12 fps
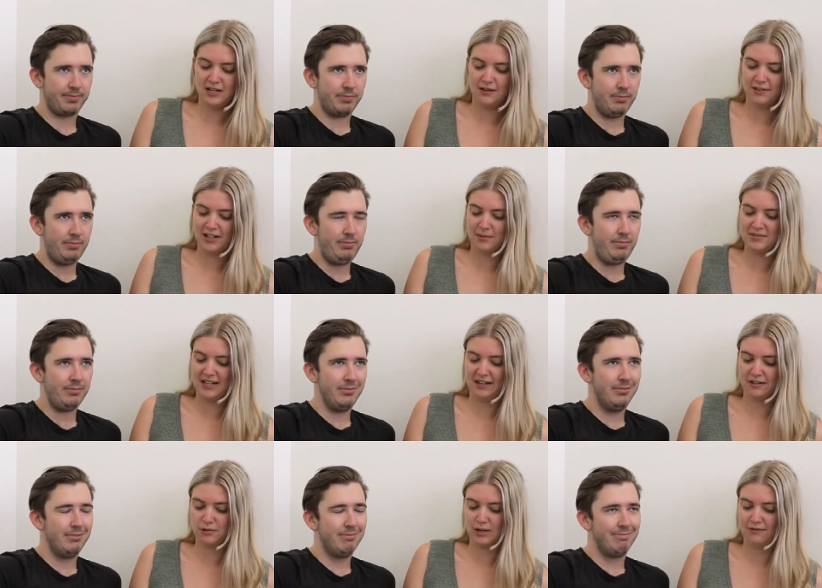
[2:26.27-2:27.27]
Speaker 1: it never comes out
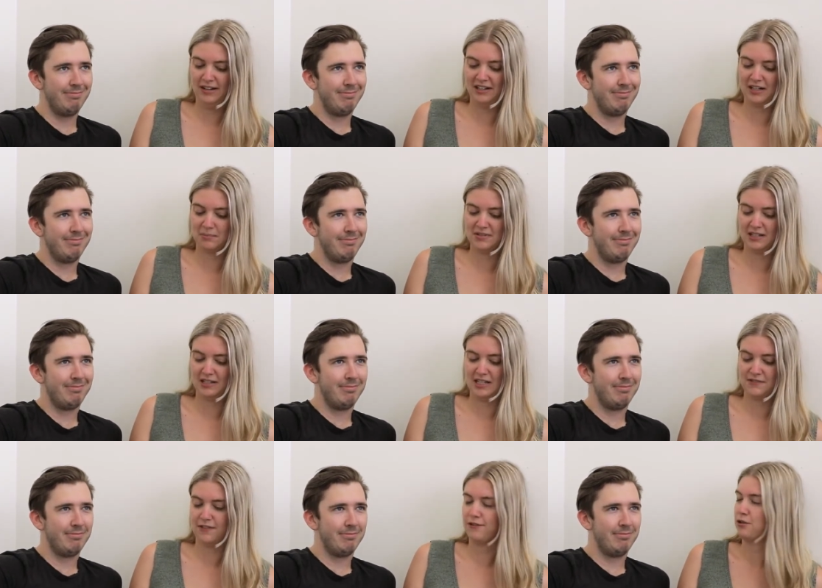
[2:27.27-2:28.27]
or have hiccups that last for
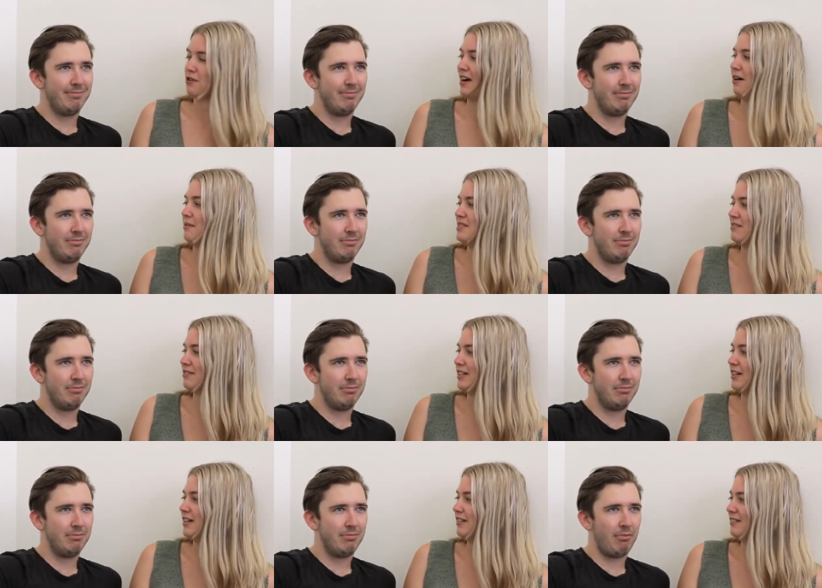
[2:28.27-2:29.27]
four hours every
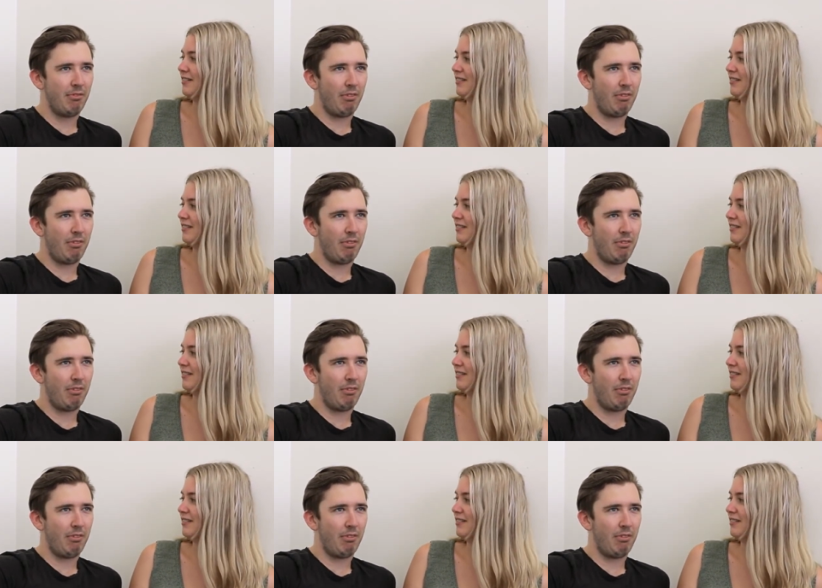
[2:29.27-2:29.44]
day?